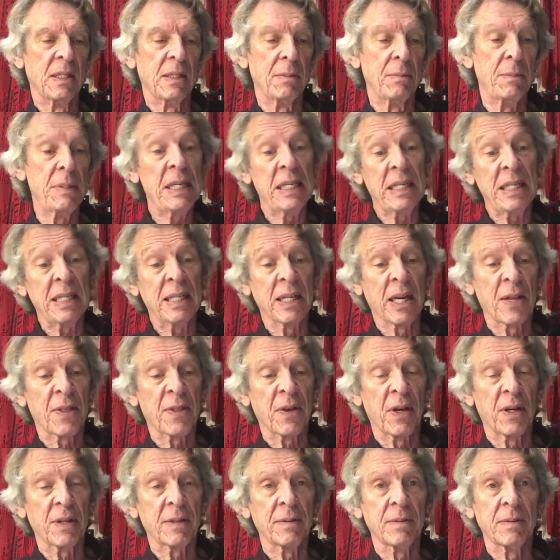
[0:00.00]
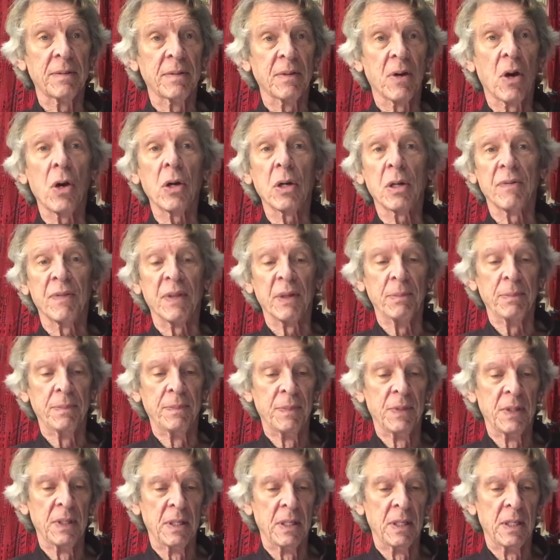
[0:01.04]
Meaning, I thought, all of them.
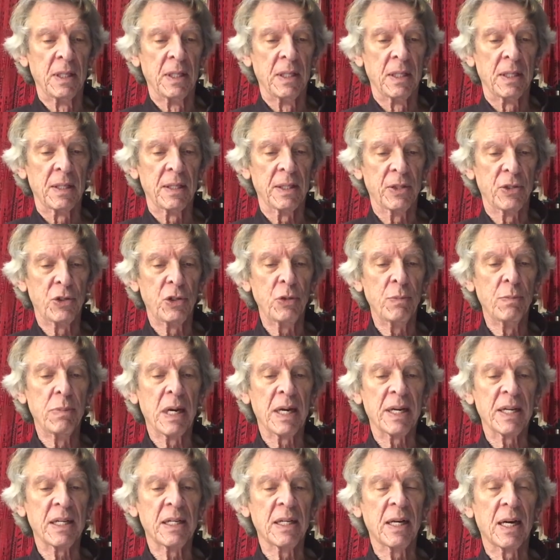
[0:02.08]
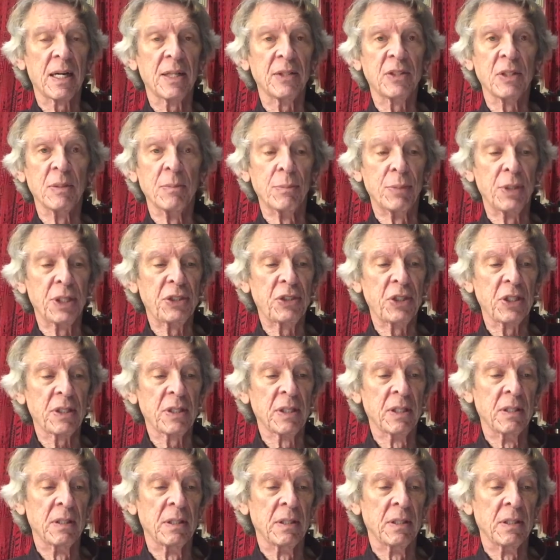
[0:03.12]
The 2 bodyguards and Bridget,